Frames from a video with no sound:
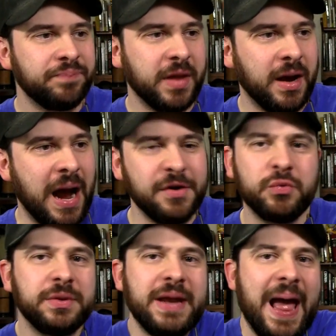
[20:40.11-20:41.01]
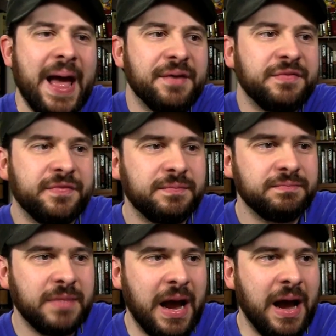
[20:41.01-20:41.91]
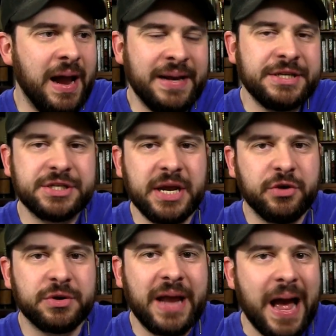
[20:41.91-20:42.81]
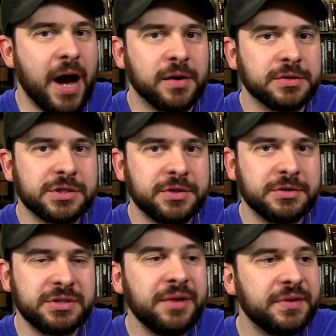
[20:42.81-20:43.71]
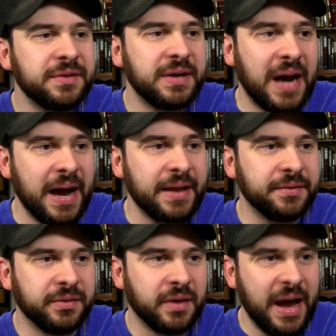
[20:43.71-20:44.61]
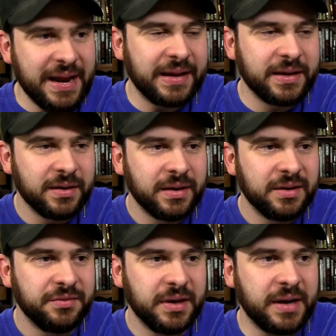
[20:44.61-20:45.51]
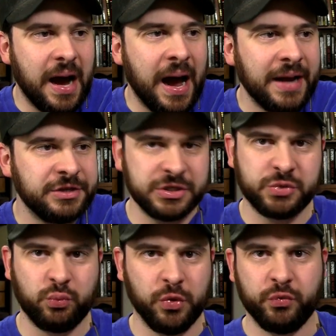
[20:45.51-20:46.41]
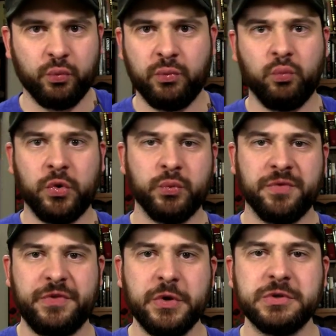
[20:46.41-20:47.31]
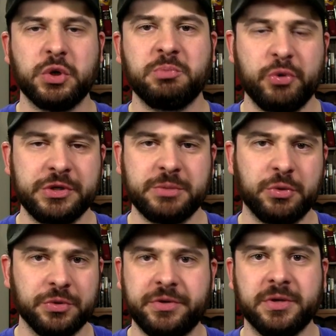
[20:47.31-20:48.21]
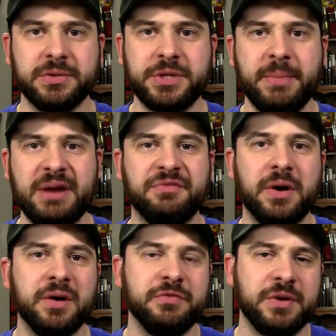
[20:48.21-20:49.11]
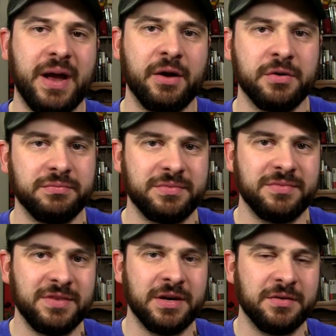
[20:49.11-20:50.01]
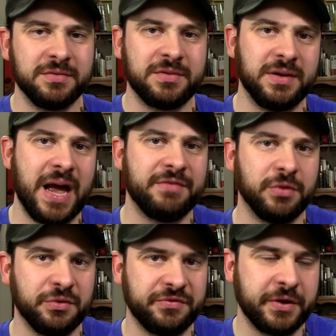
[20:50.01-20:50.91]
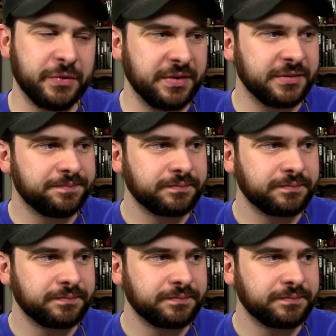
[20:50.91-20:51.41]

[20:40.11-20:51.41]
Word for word: Uh, I don't really have uh, any sacred cows. There's nothing that I like that I just would would refuse on principle to to make fun of to, or you know to have a little fun with.